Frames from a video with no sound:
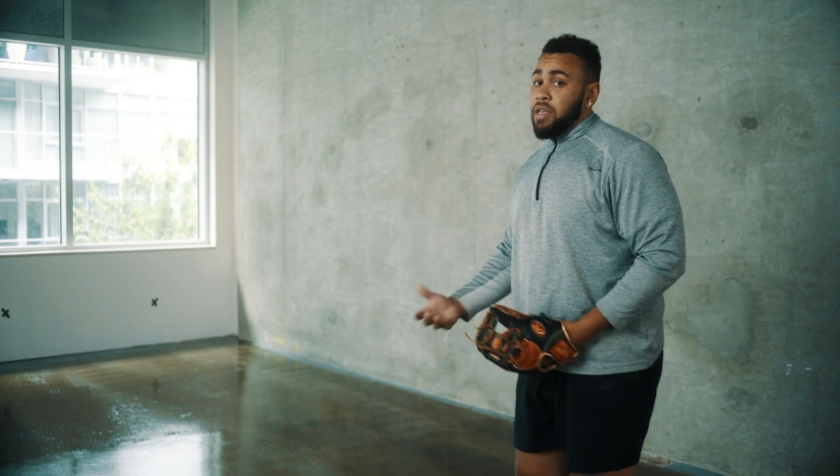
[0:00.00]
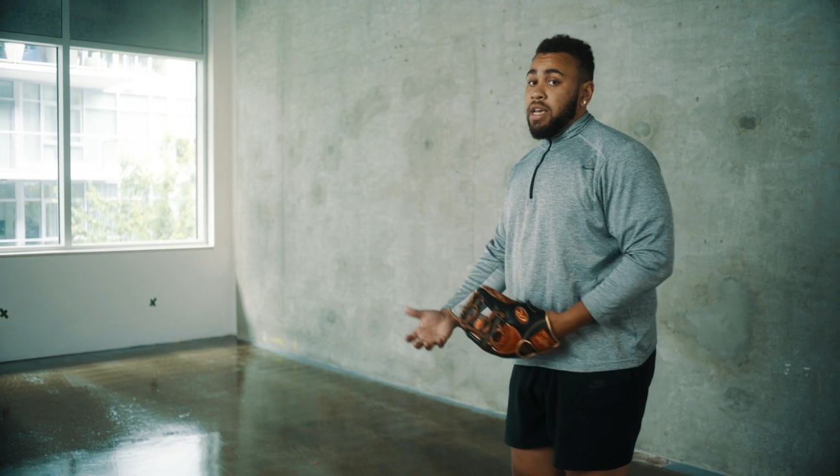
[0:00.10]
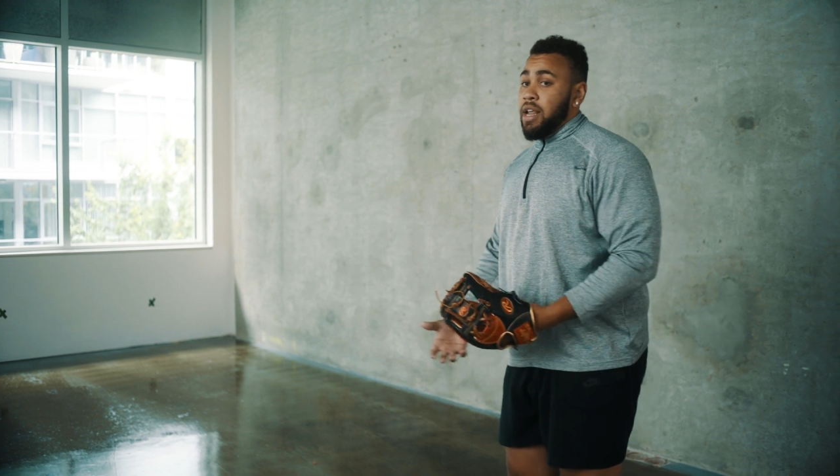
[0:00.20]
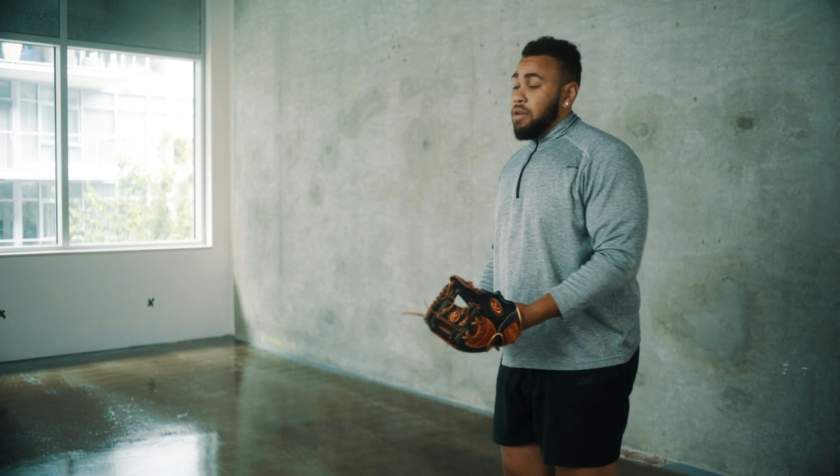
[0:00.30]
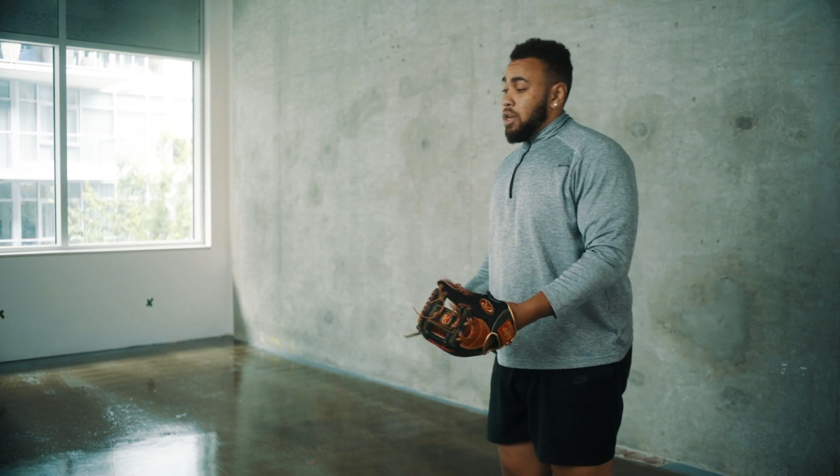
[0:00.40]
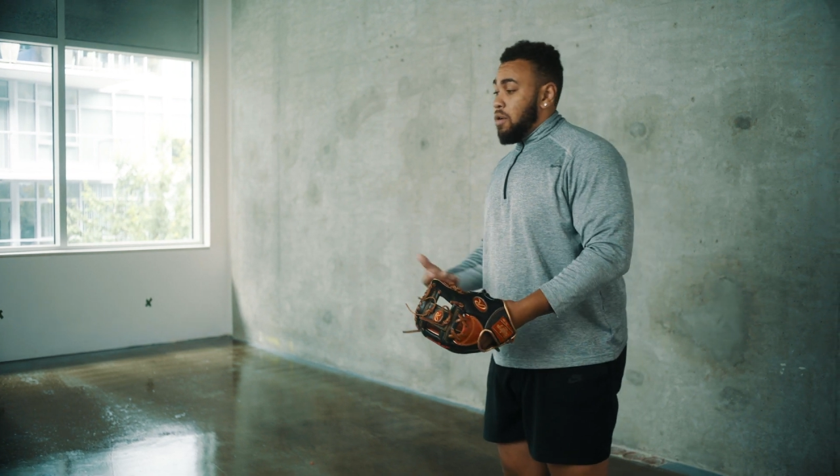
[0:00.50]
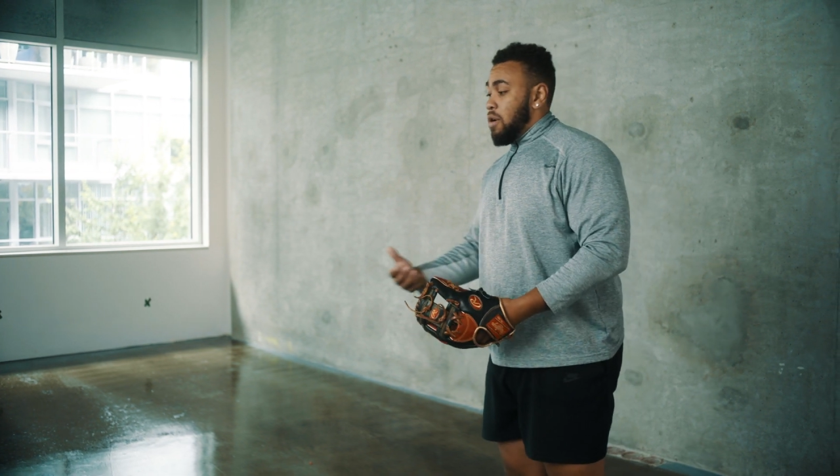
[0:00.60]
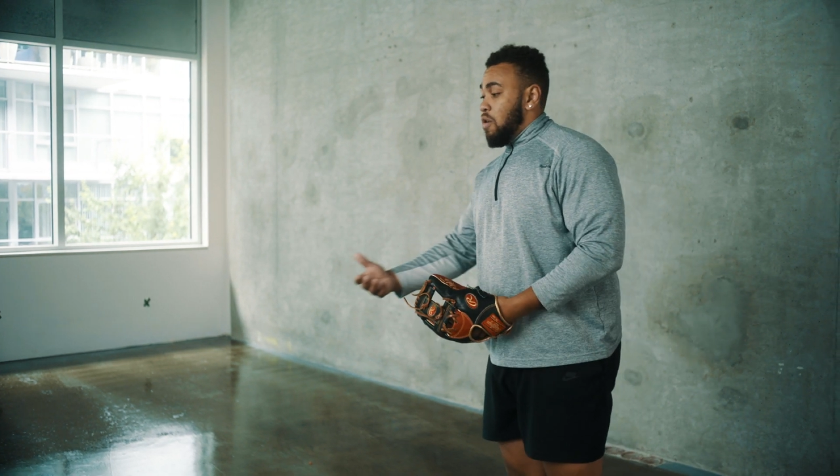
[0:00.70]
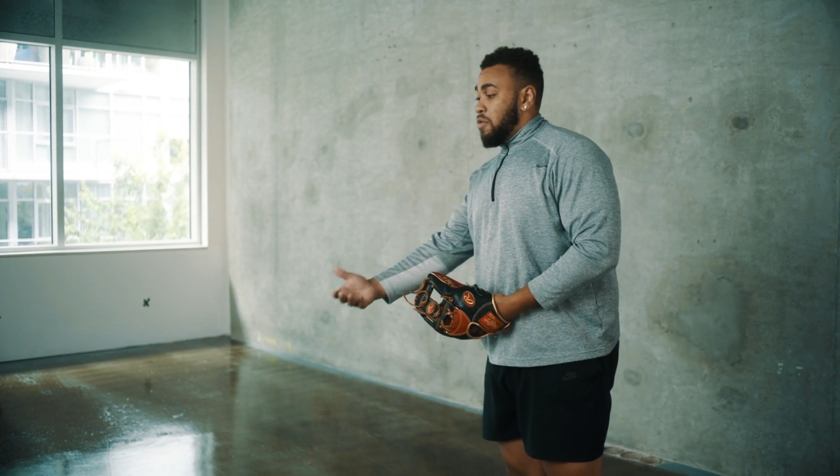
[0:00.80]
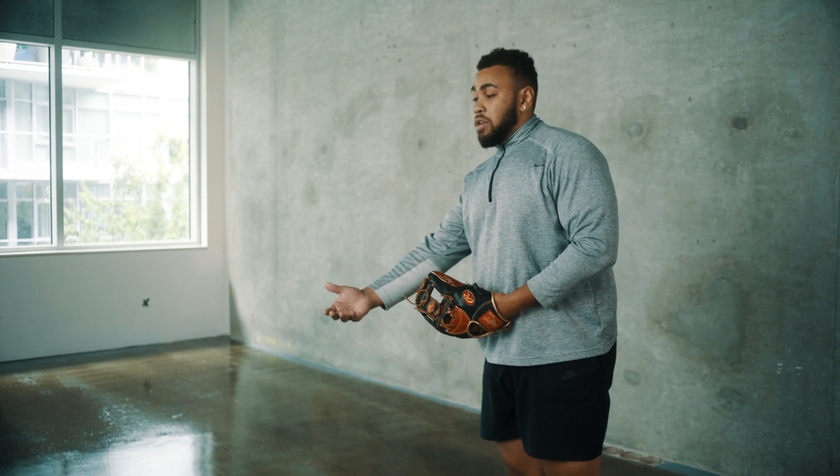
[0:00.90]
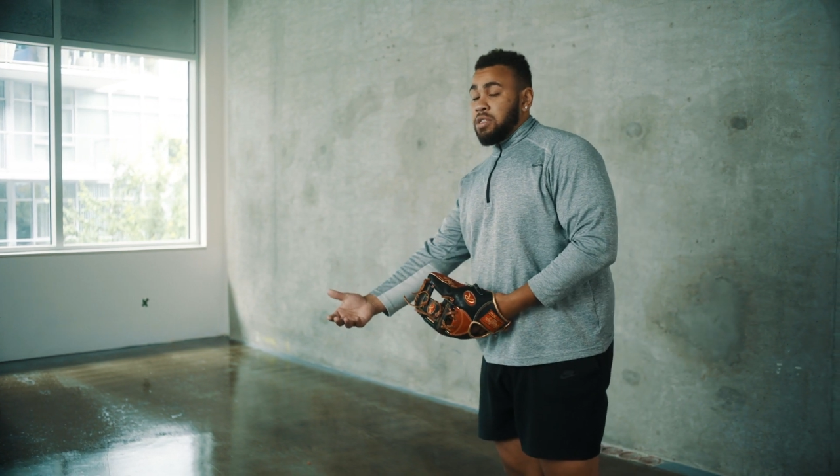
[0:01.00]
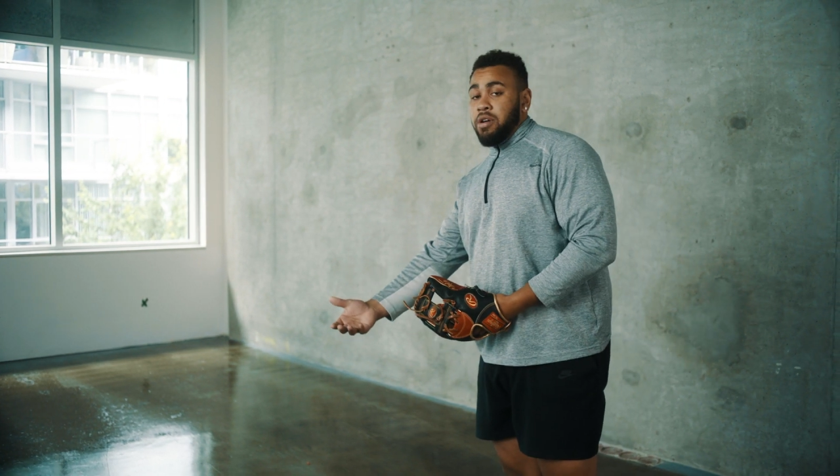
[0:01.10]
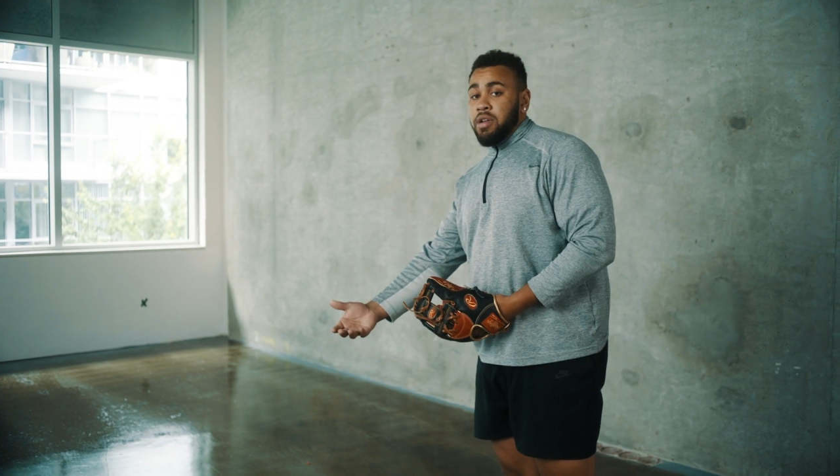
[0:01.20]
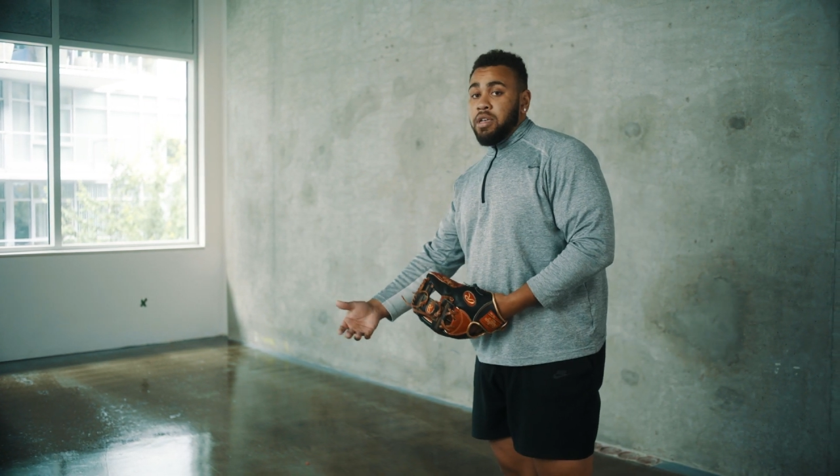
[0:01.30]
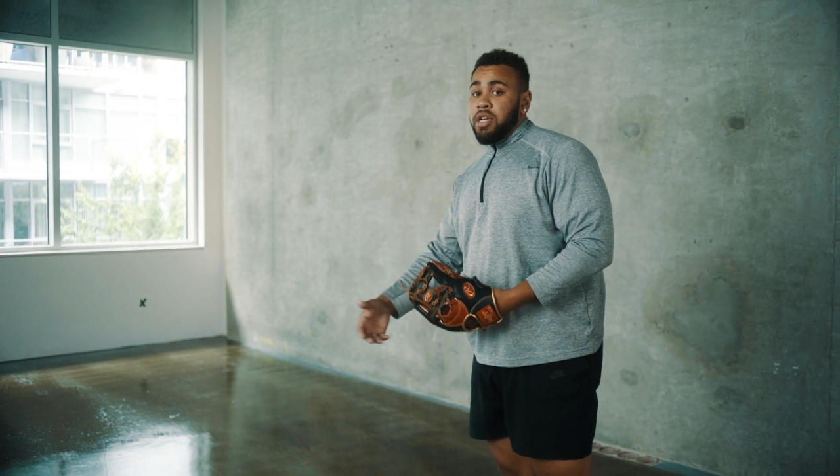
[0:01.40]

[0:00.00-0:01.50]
to get overexerted.